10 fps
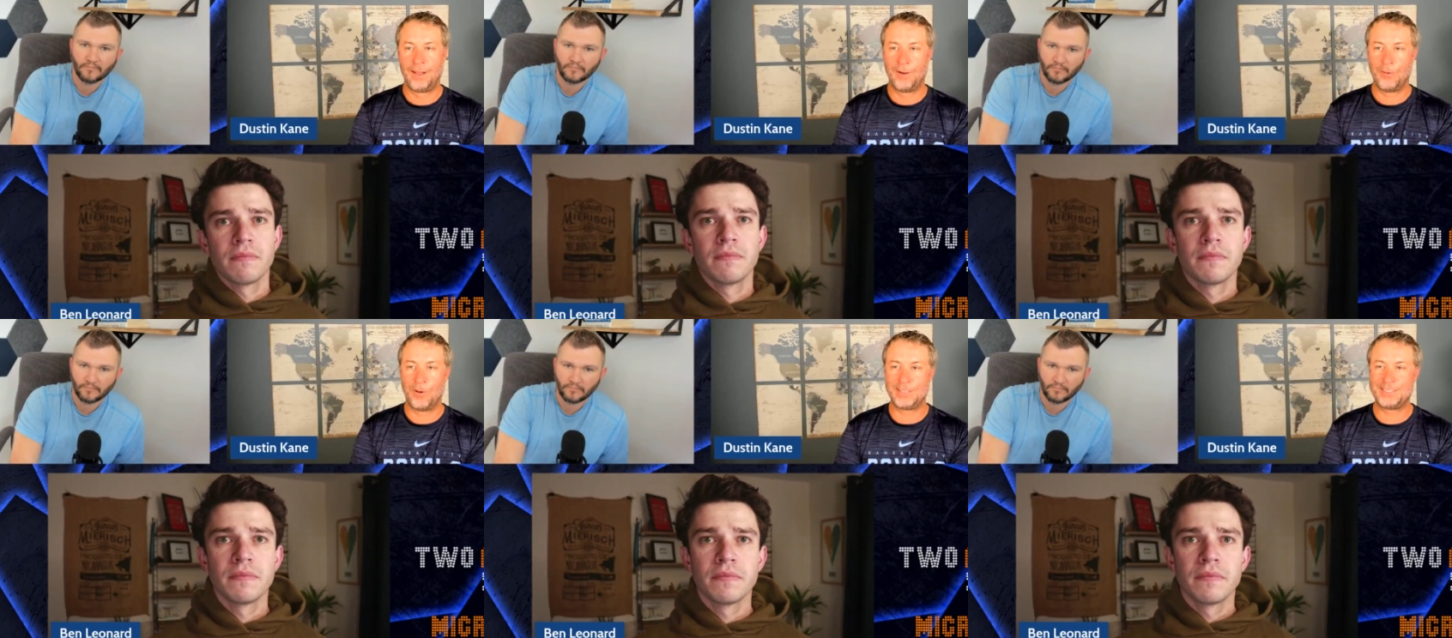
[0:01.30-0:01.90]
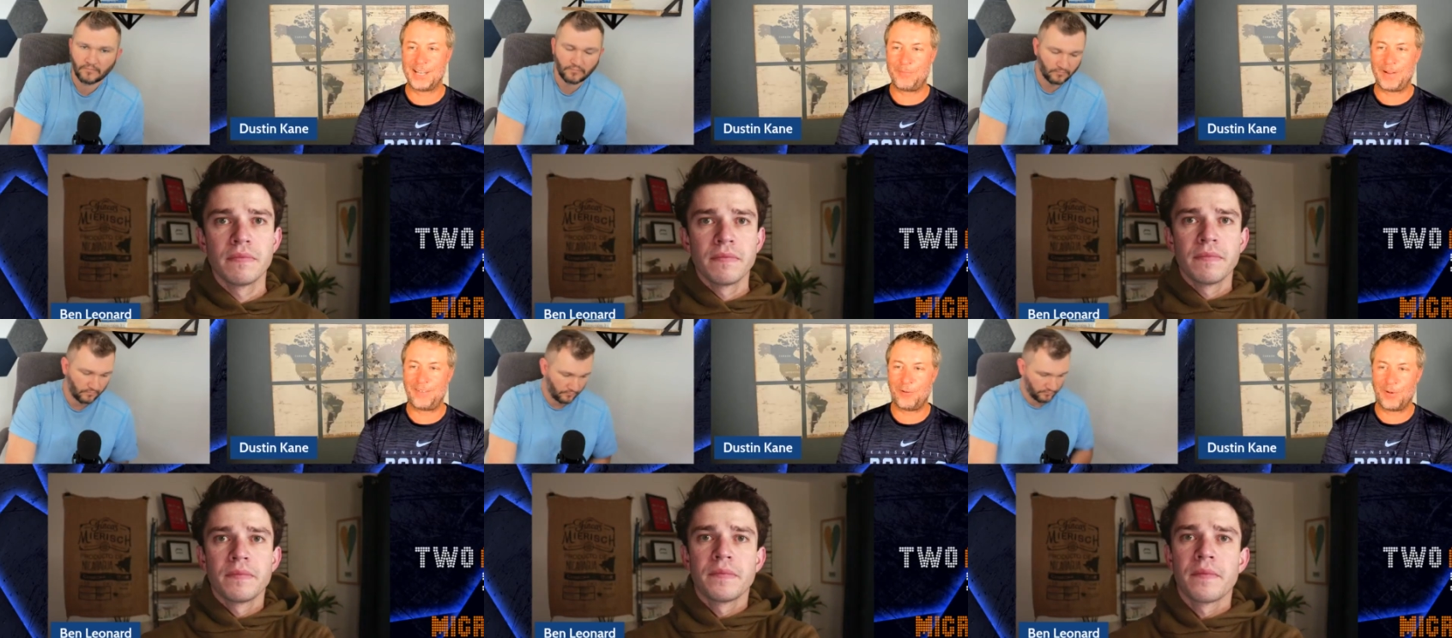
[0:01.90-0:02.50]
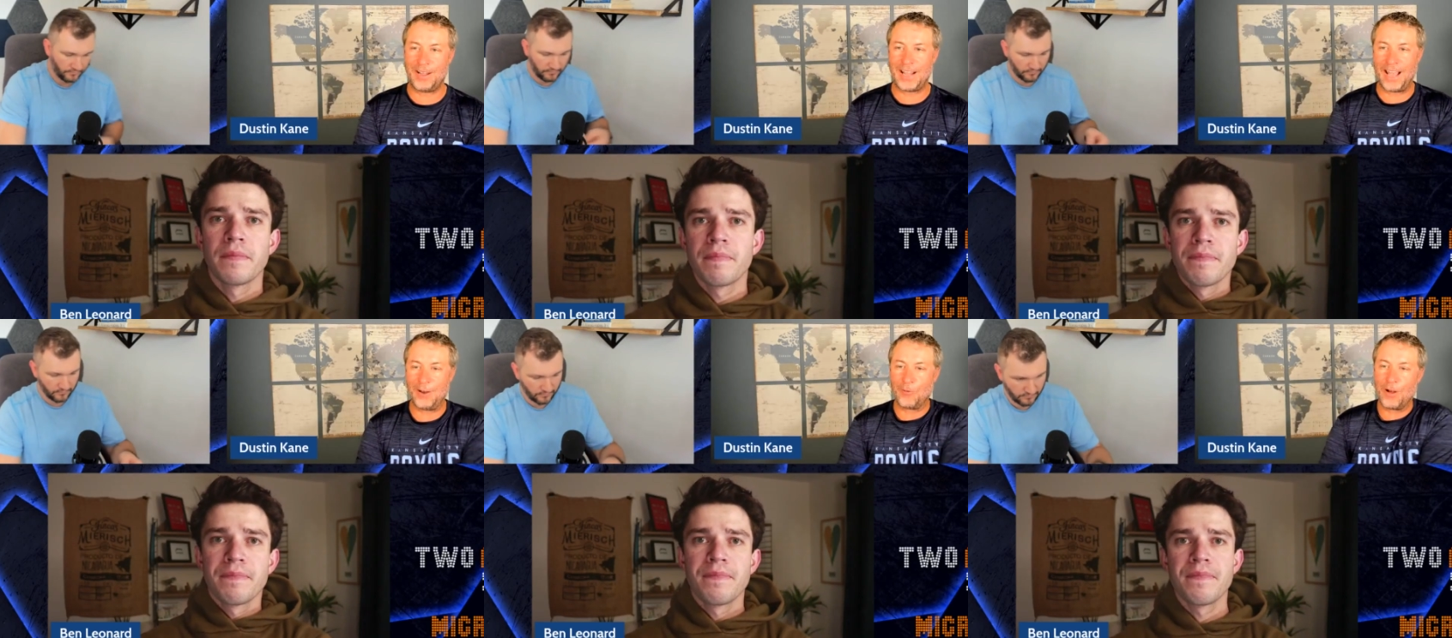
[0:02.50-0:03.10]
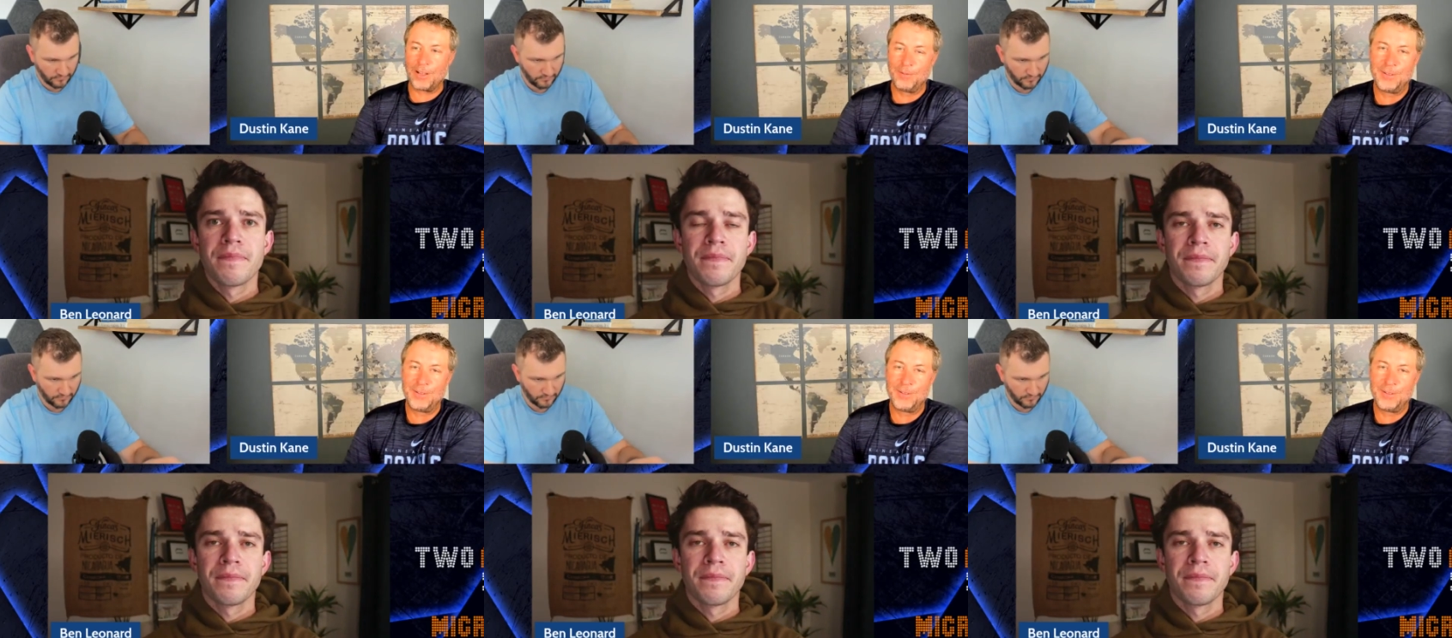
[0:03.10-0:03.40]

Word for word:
Speaker 1: What's up, everyone, and welcome